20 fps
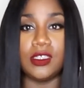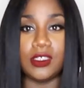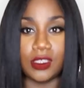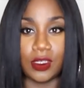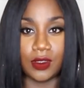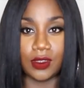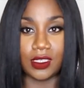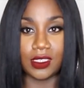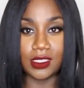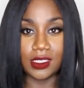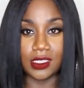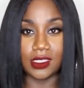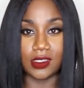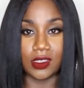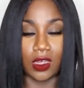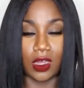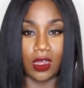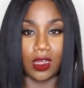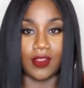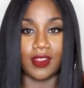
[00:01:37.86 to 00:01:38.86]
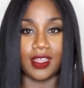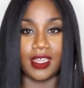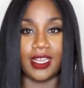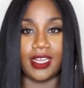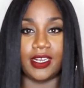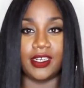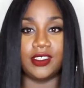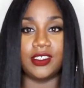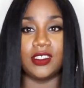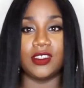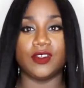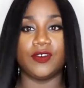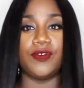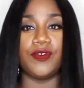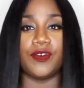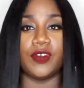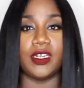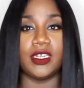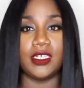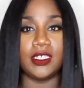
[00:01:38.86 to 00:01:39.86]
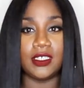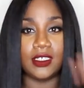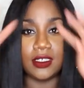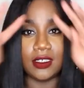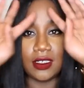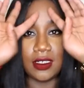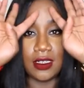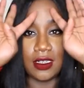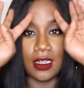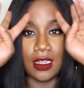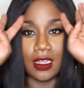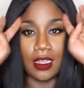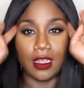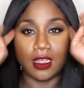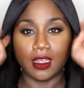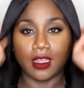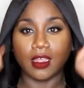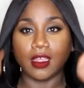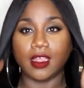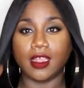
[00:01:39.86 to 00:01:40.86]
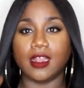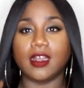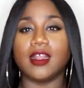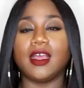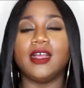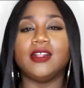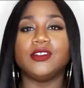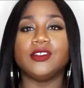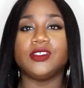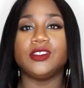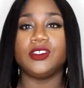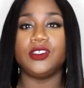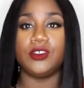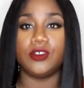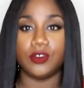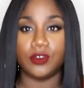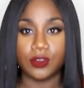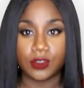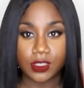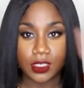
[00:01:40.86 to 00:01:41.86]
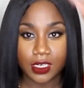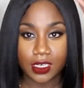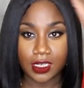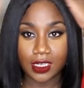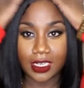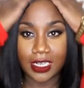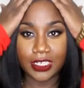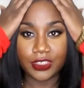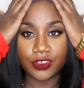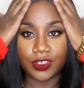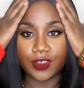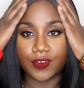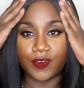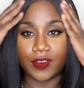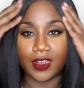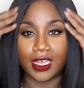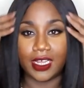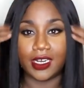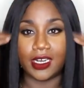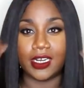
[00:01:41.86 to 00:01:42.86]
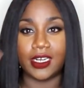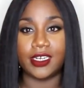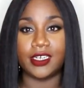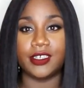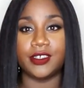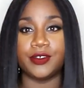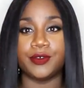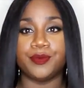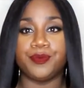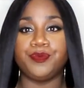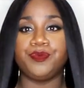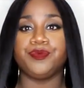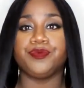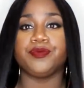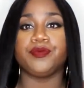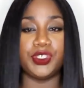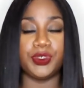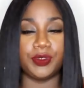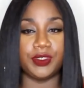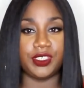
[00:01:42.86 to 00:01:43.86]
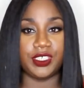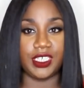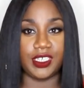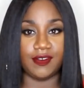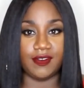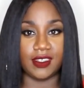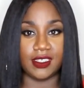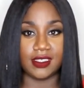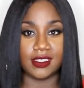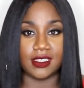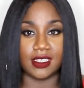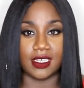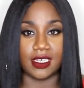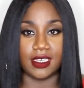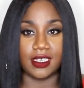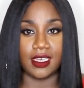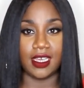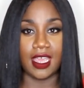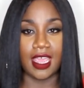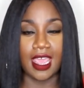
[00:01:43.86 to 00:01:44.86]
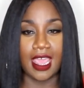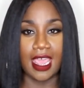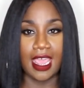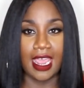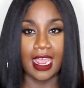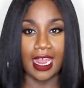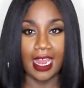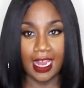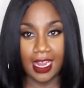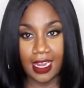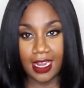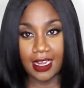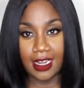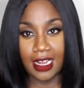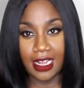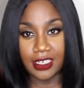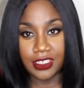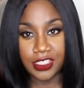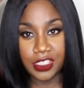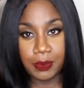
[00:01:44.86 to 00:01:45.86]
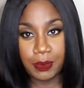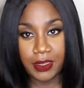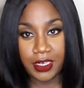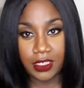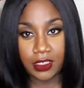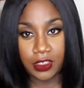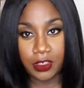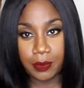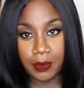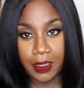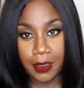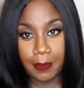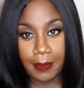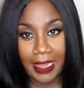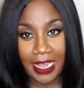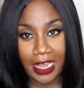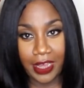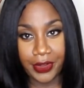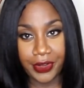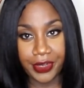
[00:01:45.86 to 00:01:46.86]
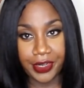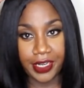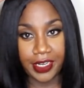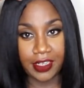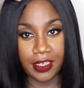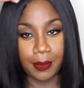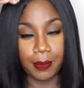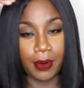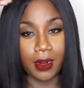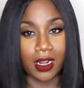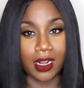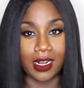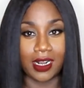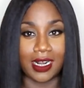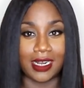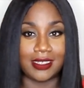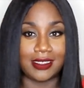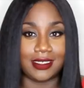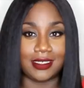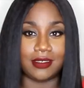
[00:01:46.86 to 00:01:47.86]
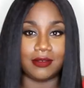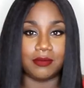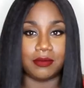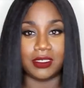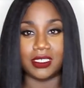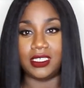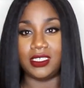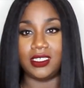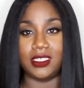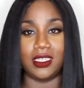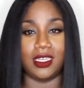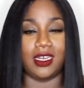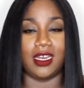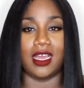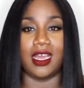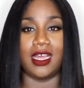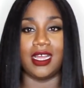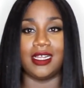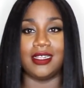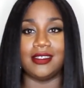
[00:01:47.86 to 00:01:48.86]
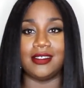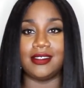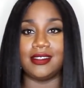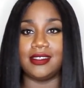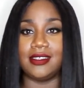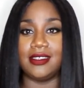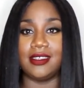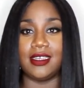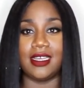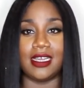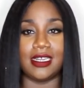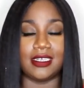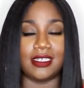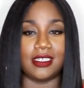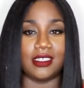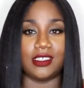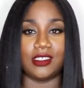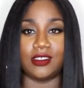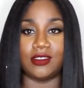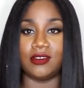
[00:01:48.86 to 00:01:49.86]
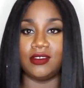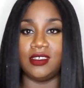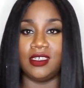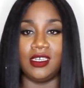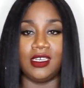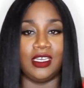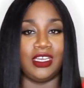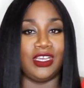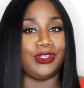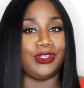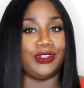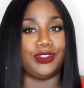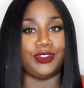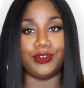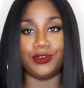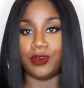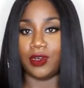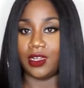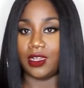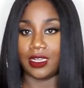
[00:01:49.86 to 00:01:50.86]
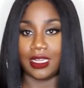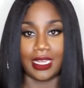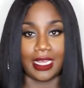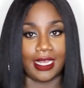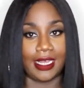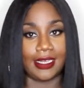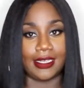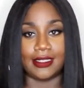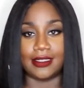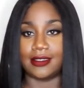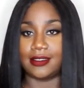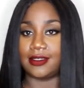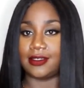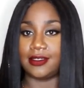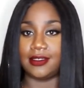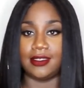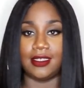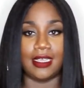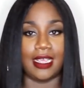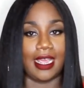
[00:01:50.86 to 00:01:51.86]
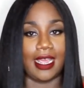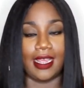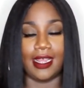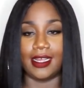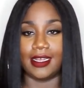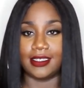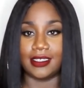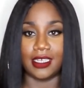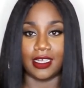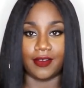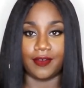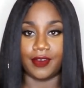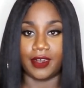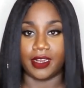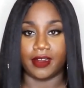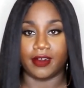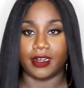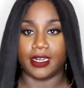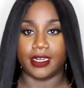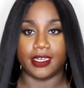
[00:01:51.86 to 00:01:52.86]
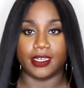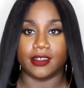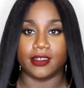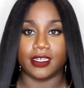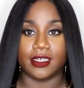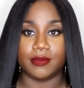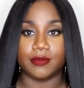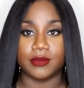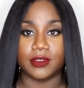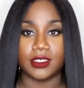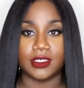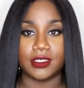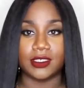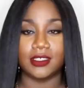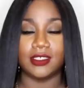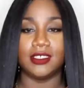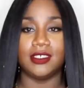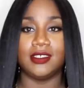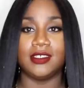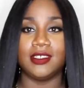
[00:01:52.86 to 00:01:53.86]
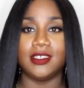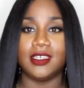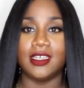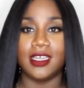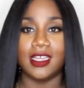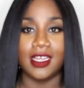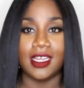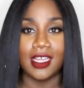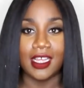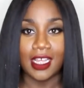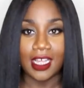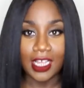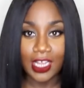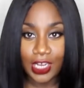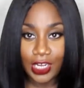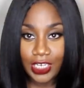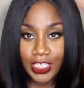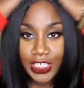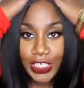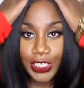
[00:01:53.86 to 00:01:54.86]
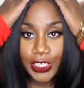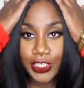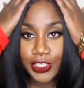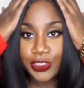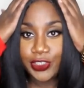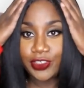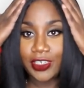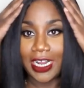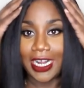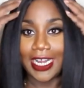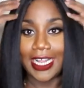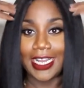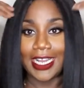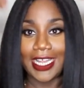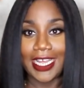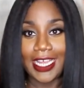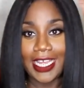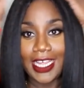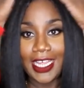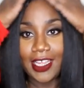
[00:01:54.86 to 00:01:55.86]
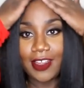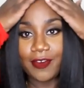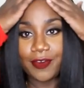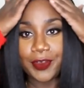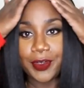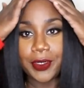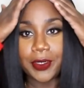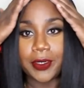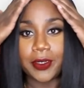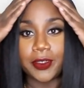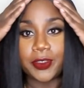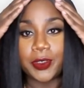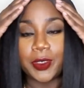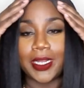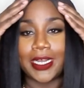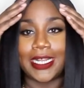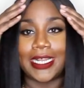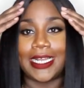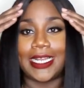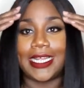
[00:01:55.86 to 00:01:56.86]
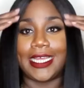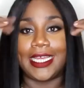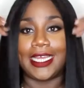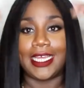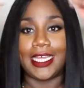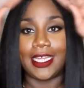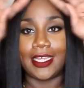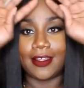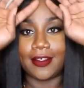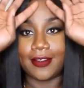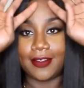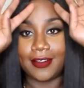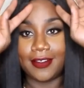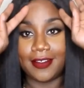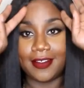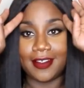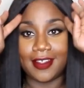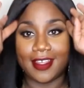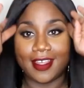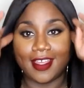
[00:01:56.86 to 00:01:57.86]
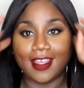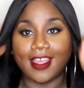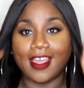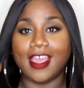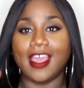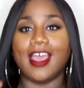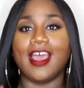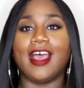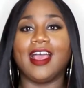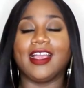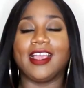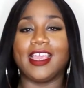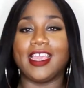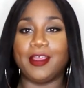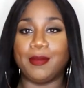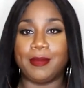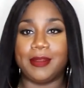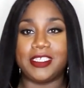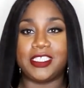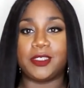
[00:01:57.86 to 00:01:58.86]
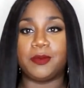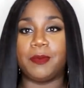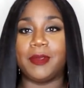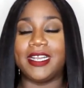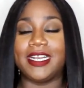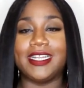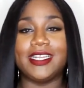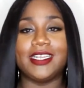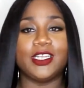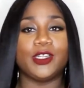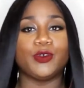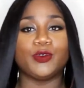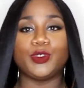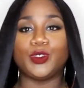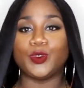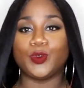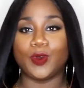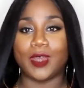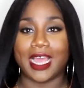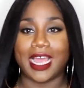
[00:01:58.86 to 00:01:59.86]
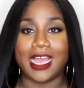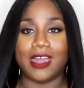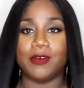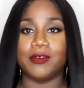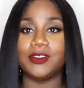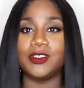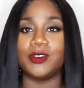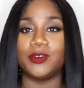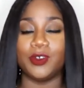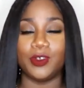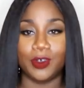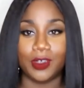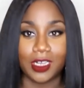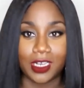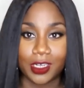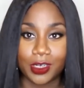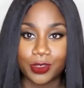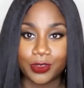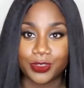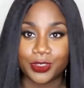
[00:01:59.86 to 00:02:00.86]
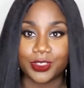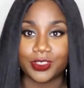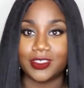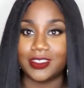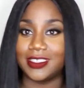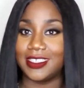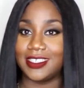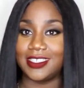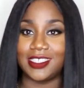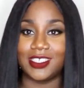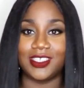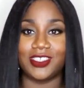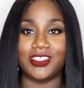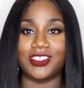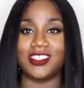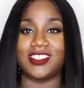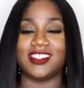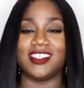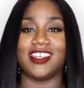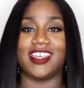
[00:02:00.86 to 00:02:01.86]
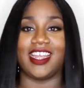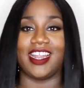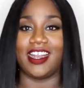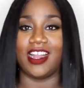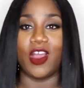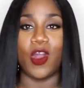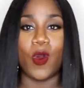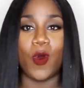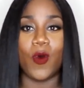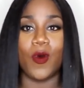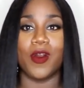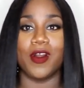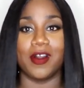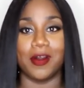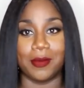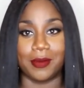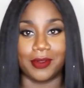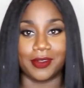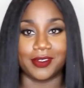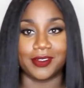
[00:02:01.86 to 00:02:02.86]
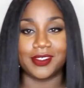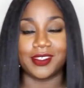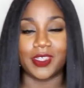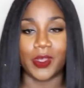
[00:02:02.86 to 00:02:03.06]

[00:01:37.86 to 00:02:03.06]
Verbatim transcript: So this is all the hair to the front and I just used an electric flat iron to achieve this look and I just put a little bit of powder in the part. I didn't bleach the knots. I didn't do all that because I ain't got time for that right now. I'm just girl trying to live, girl trying to live. I can't be spending no two hours on no closure unless it's just looking horrible.